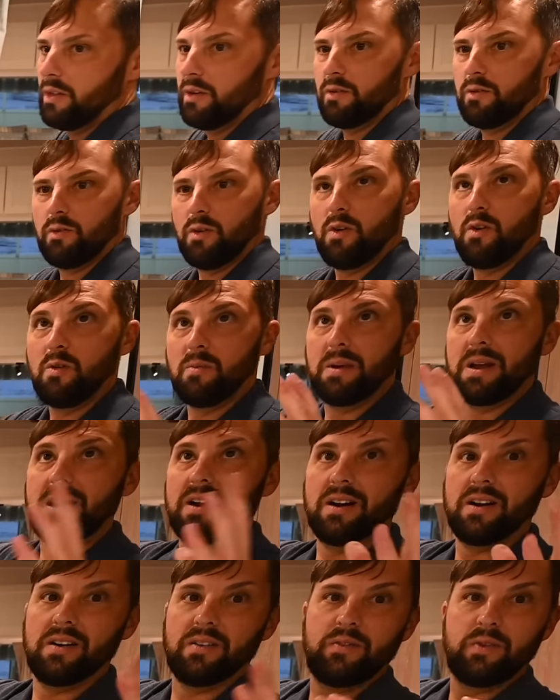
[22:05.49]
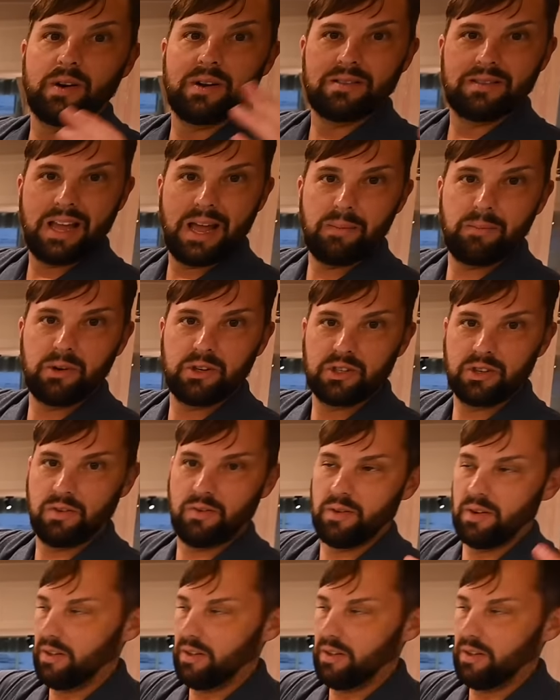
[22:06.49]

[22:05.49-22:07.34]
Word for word: the room here, for the temperature,